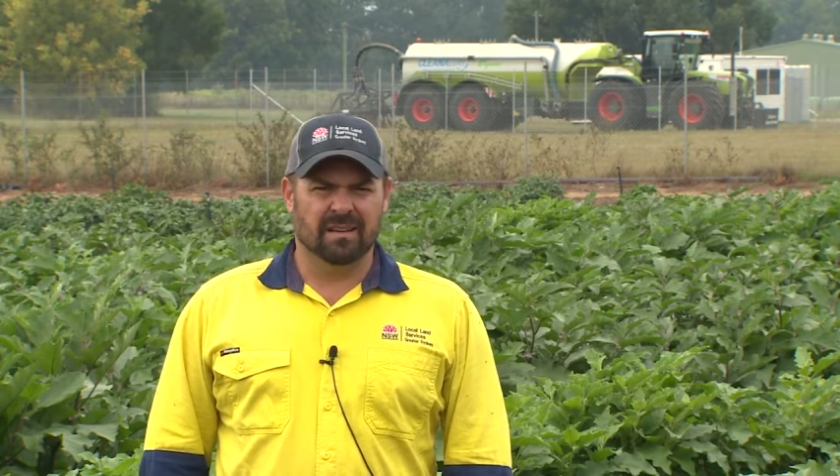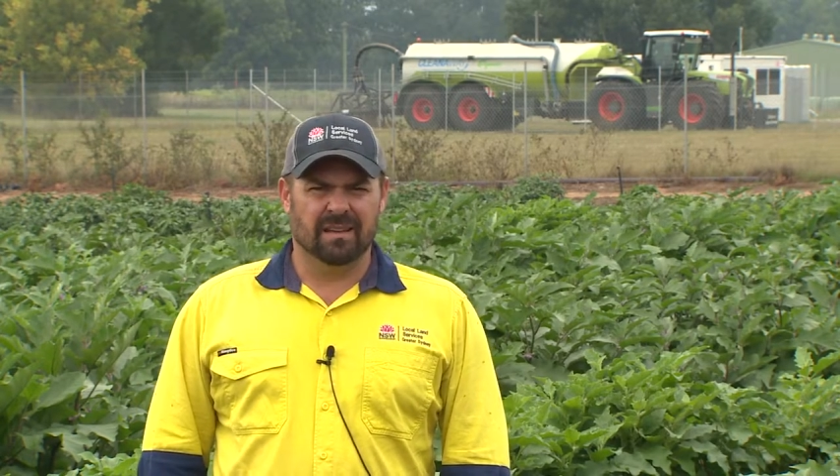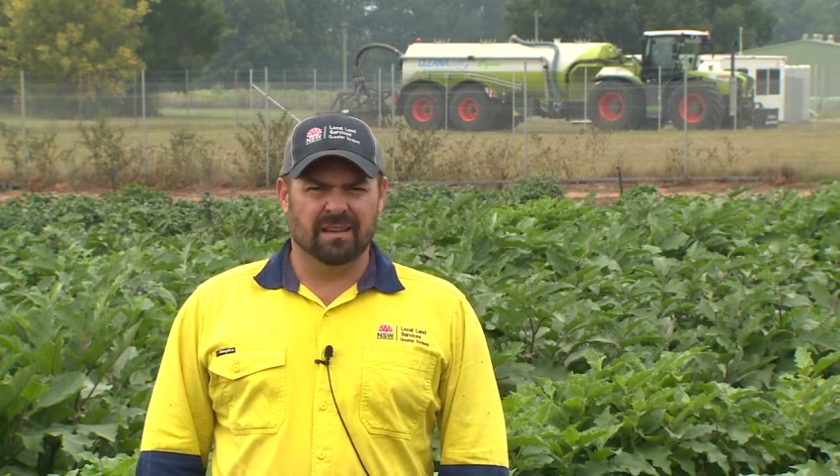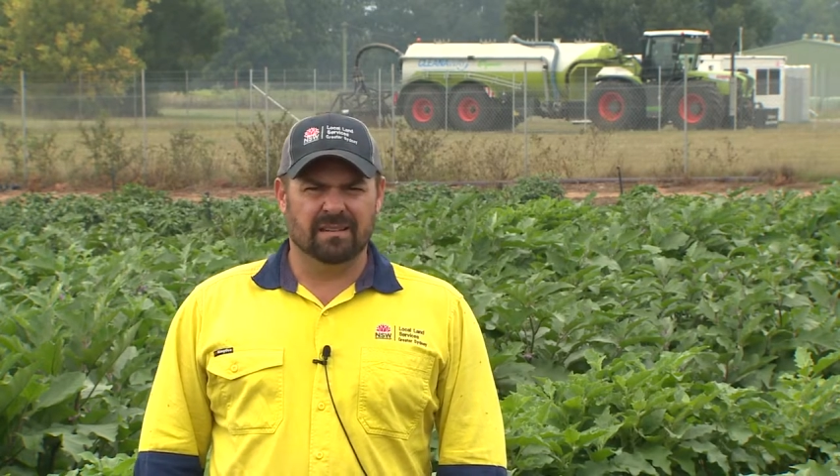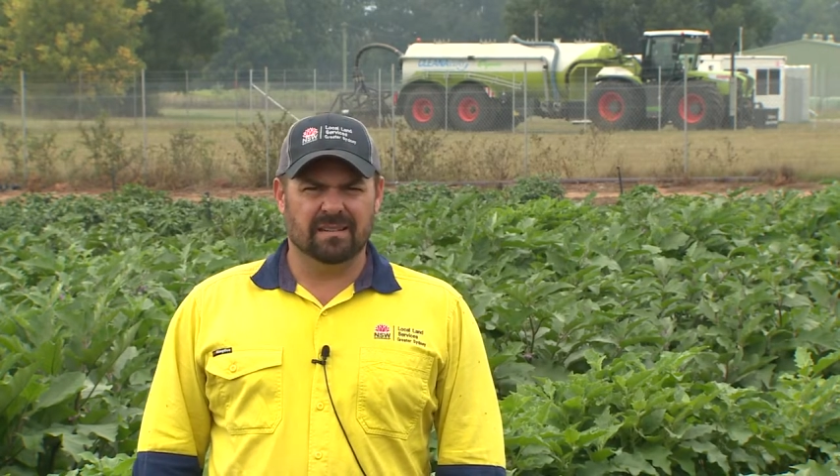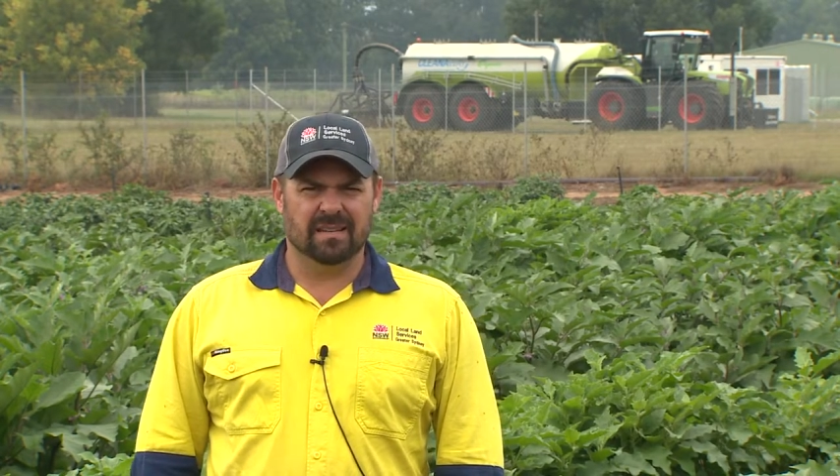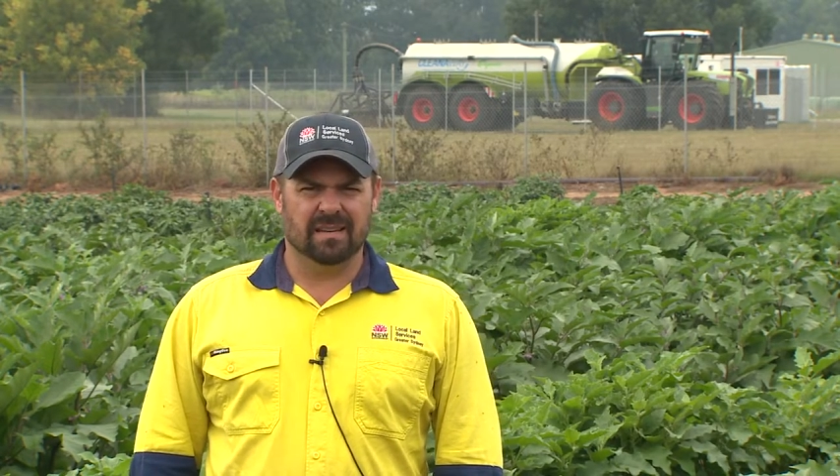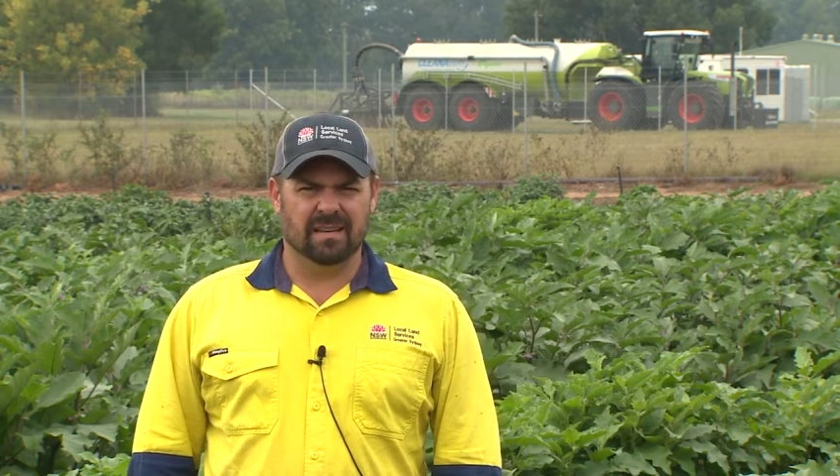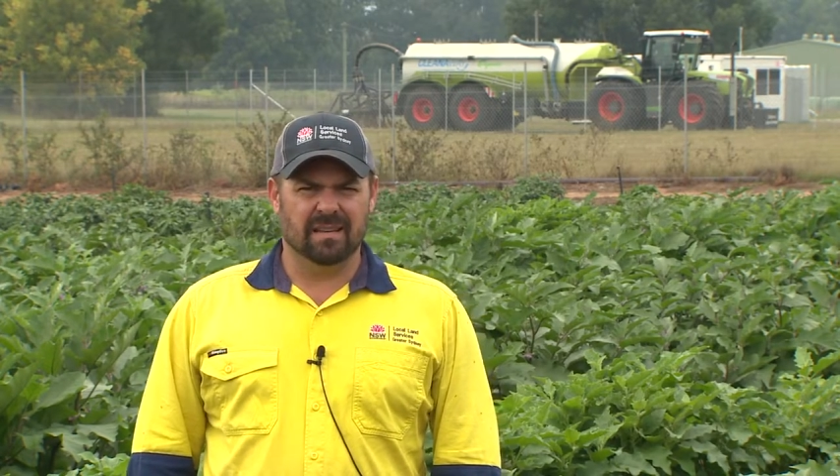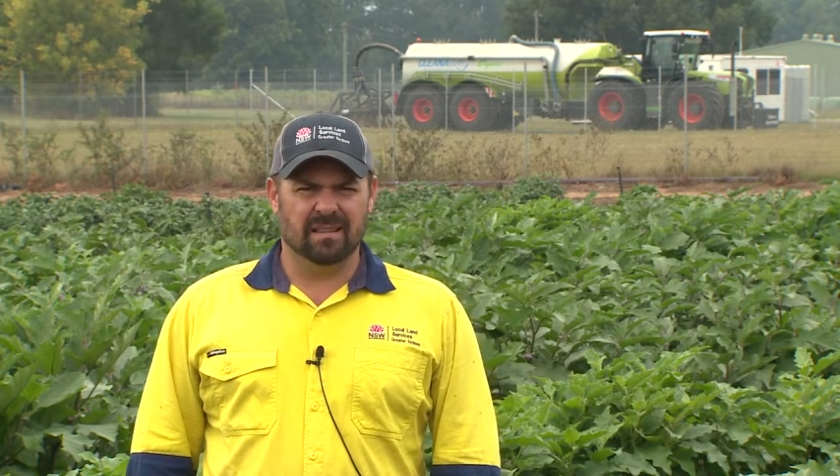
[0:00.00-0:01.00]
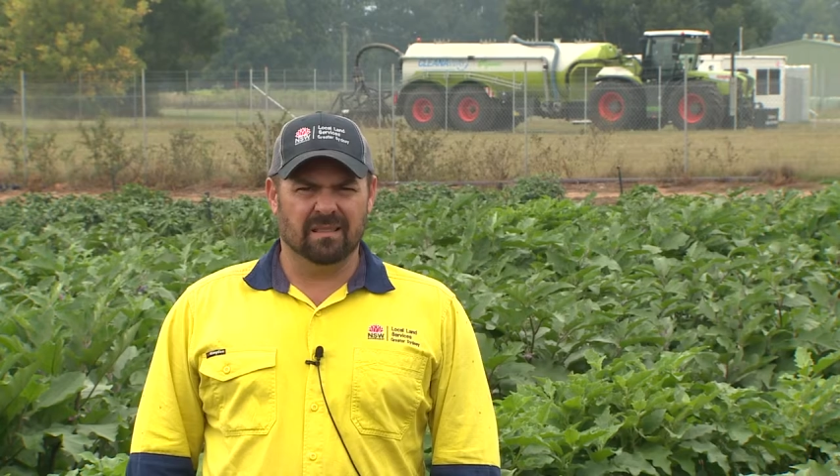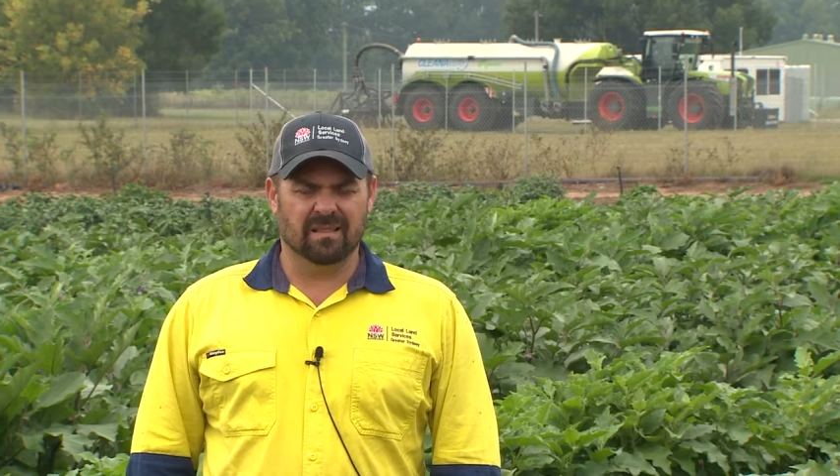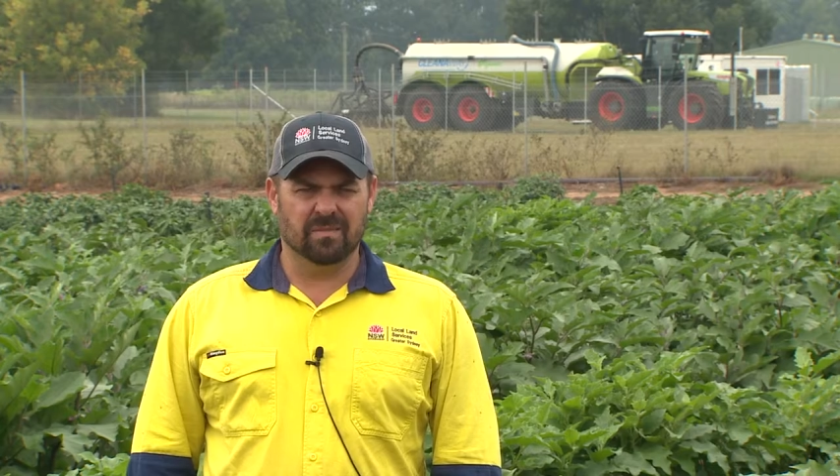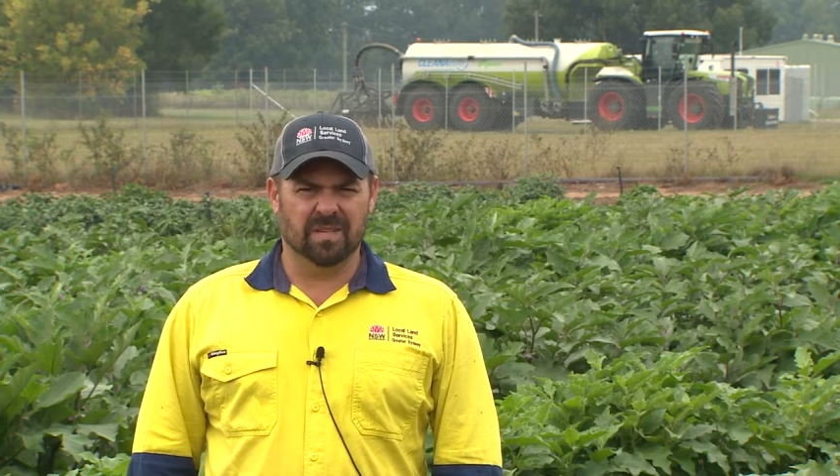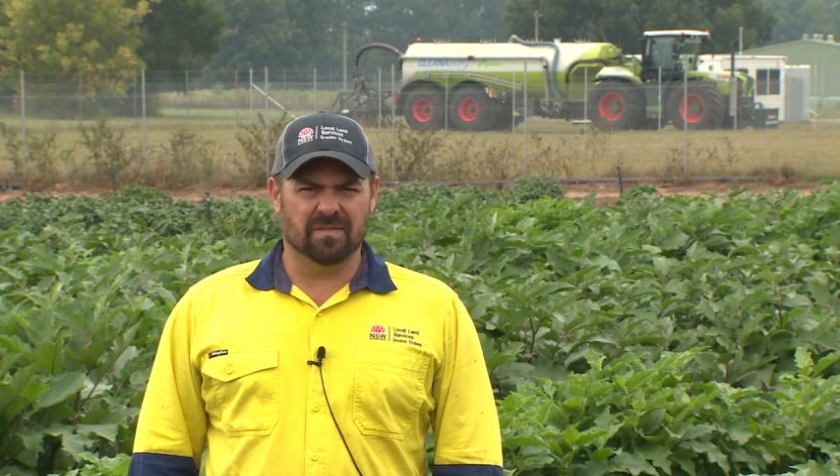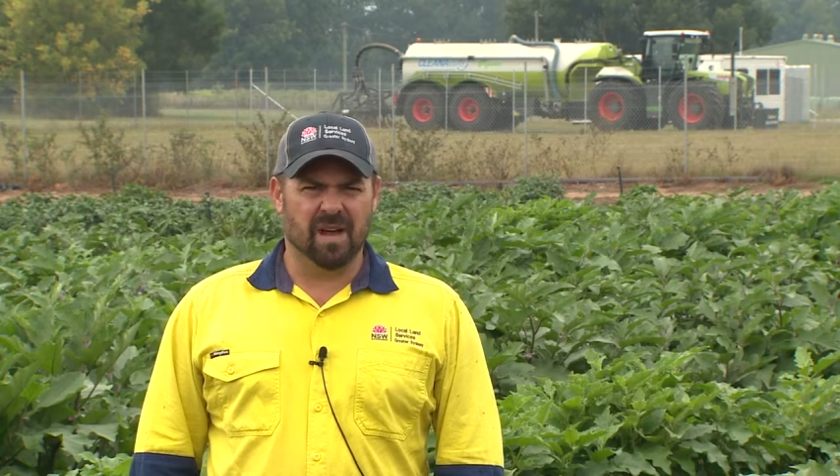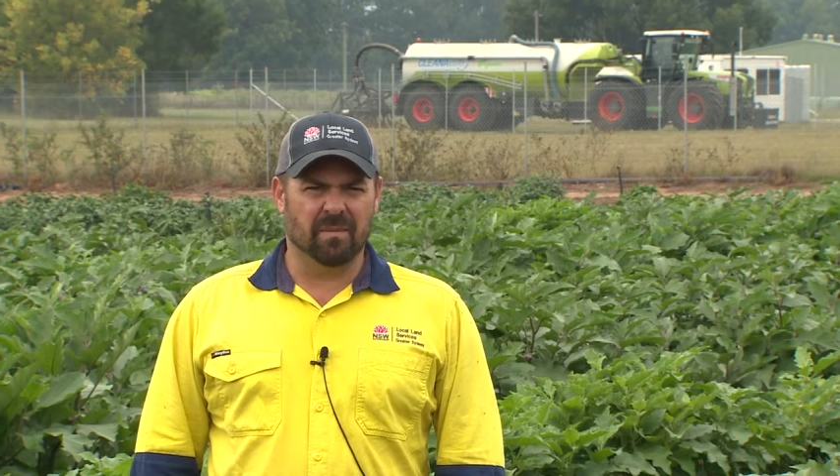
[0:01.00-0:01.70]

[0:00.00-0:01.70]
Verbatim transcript: and uh, the mixed